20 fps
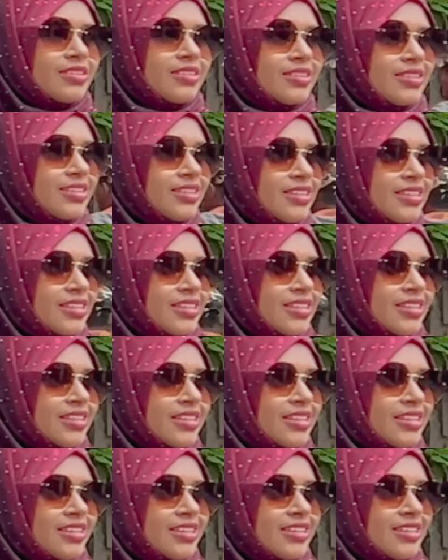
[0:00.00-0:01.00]

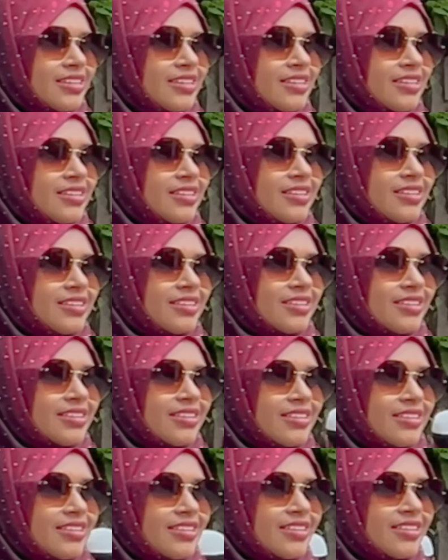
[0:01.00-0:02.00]

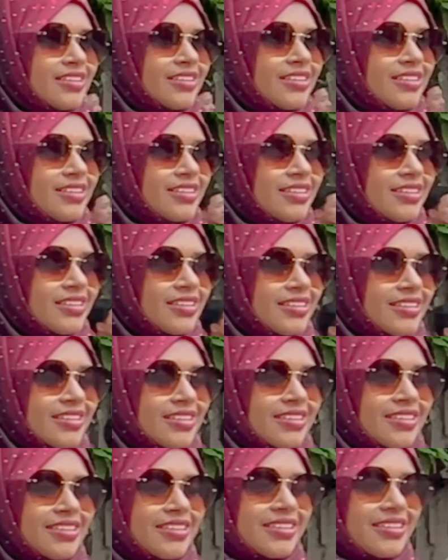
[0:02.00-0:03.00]
No words are spoken by the person on screen.